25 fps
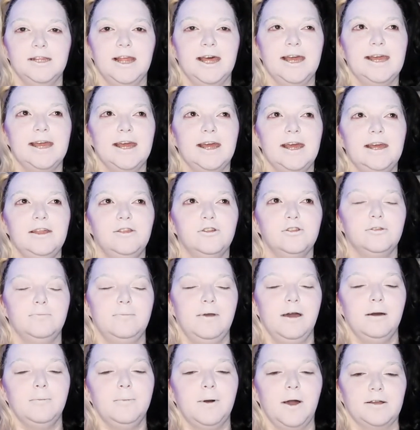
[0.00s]
Like either the
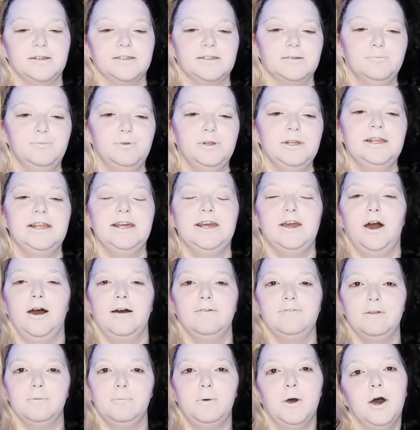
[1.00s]
mailbox completely
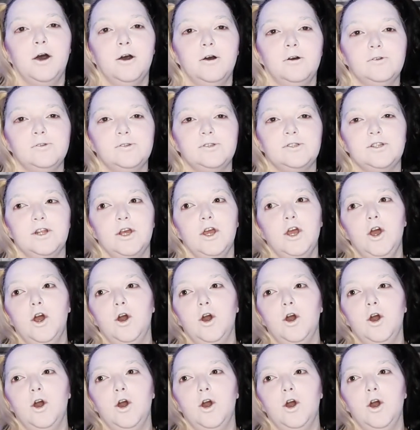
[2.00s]
off the post,